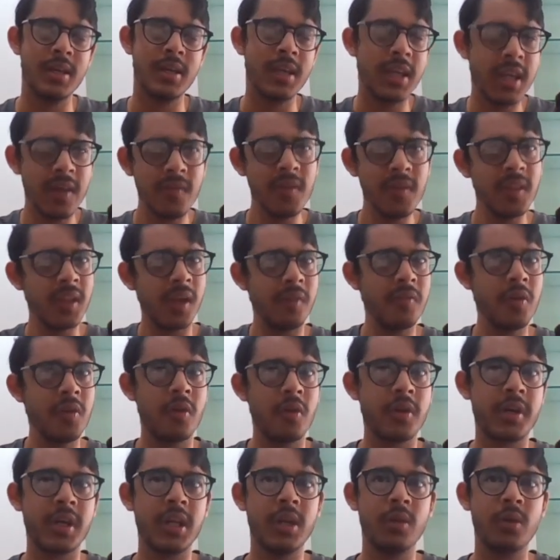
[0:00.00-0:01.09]
given that we
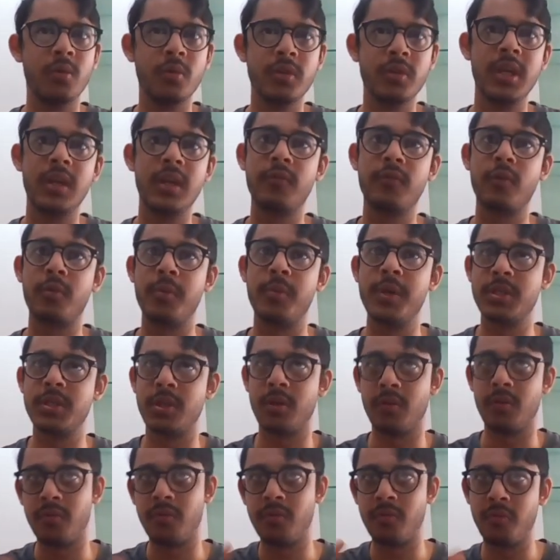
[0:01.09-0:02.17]
already know the information
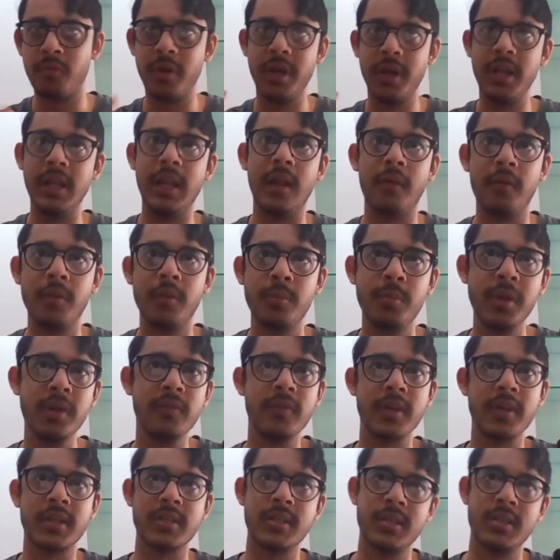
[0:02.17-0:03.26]
of we're dealing with
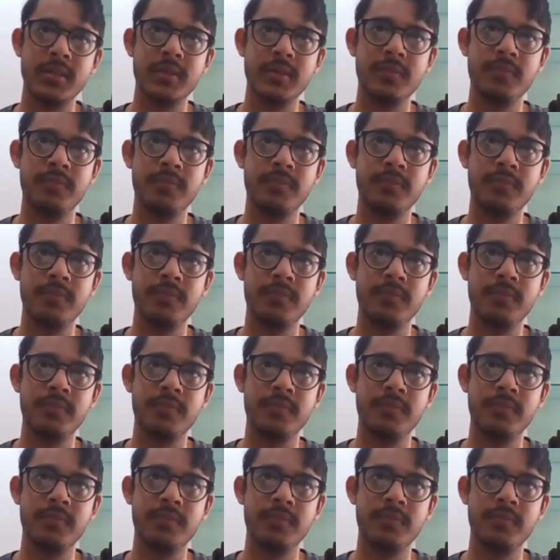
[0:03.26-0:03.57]
prefixes?